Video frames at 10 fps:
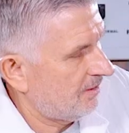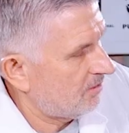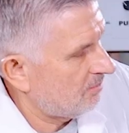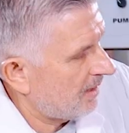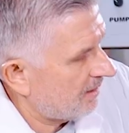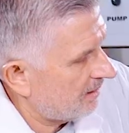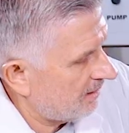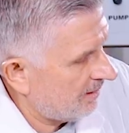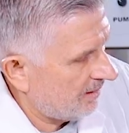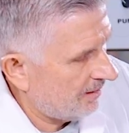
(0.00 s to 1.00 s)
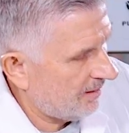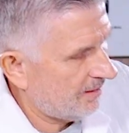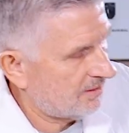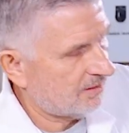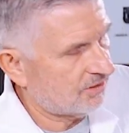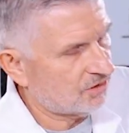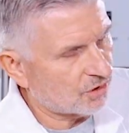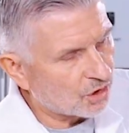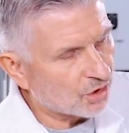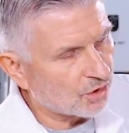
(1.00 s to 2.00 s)
to make it
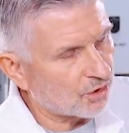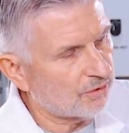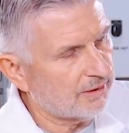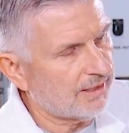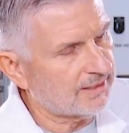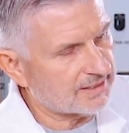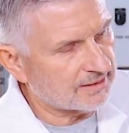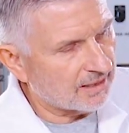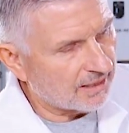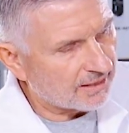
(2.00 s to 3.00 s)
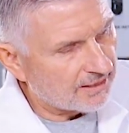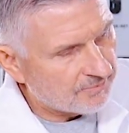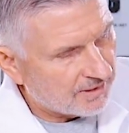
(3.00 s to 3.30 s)
secure and snug,